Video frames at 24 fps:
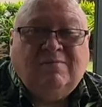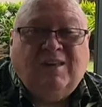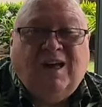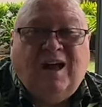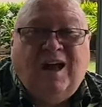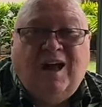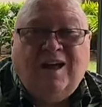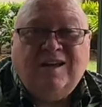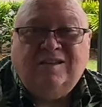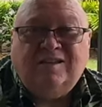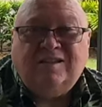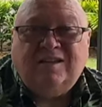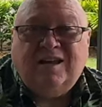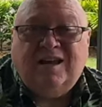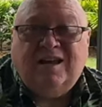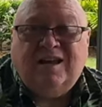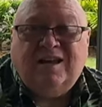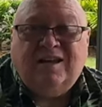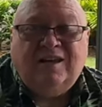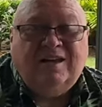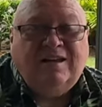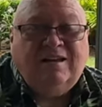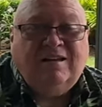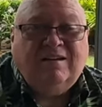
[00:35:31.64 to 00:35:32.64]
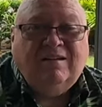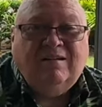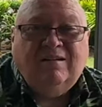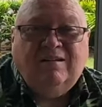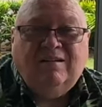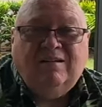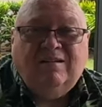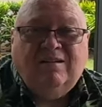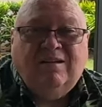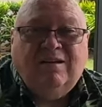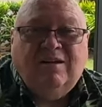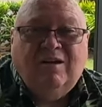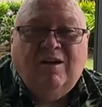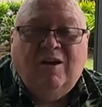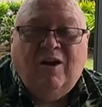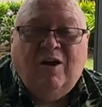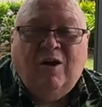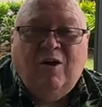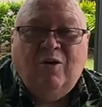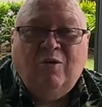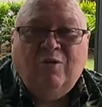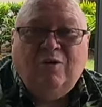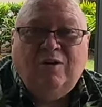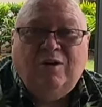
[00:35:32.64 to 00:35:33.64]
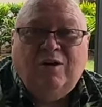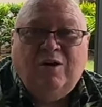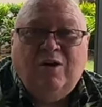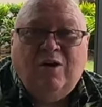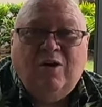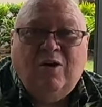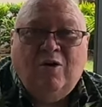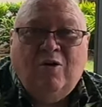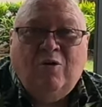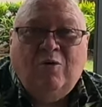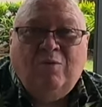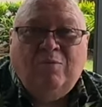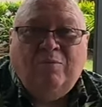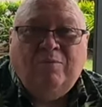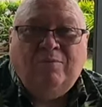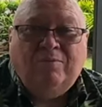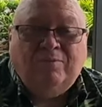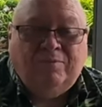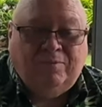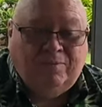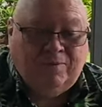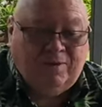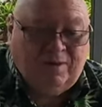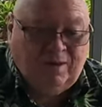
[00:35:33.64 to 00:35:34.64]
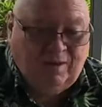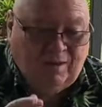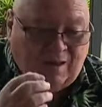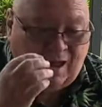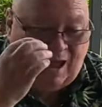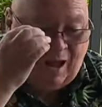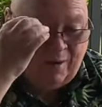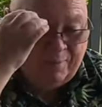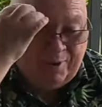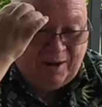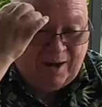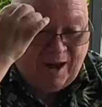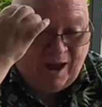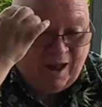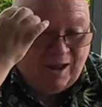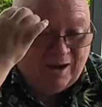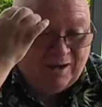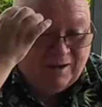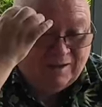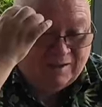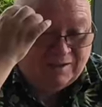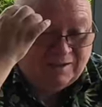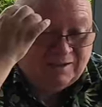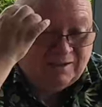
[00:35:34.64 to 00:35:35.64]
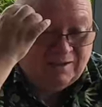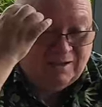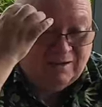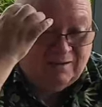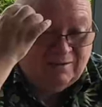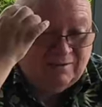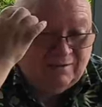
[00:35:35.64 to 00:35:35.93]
I say owning a home, I'll be honest.